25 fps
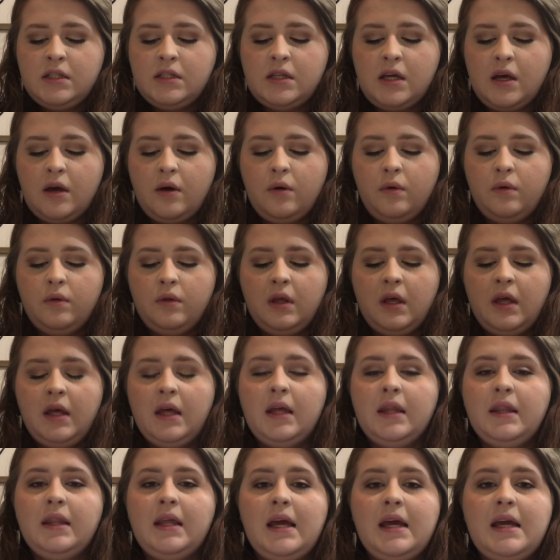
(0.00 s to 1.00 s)
So
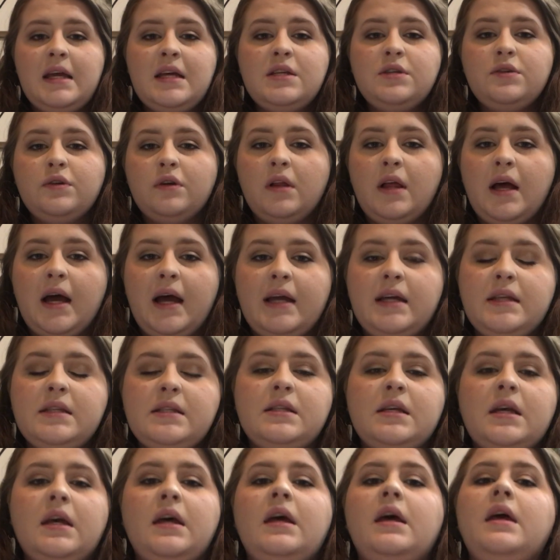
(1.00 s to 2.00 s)
the
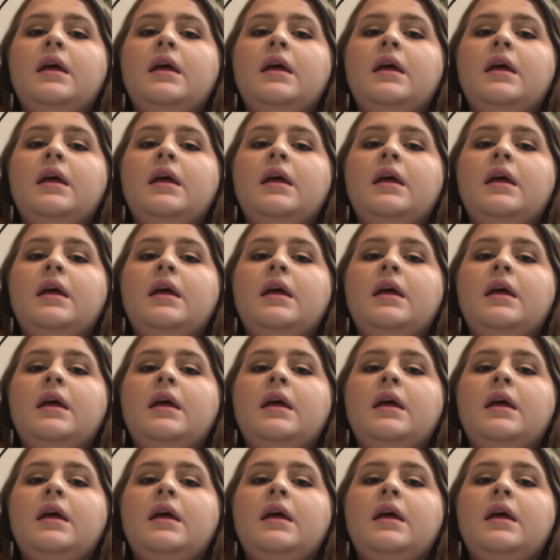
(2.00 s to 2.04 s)
Israelites,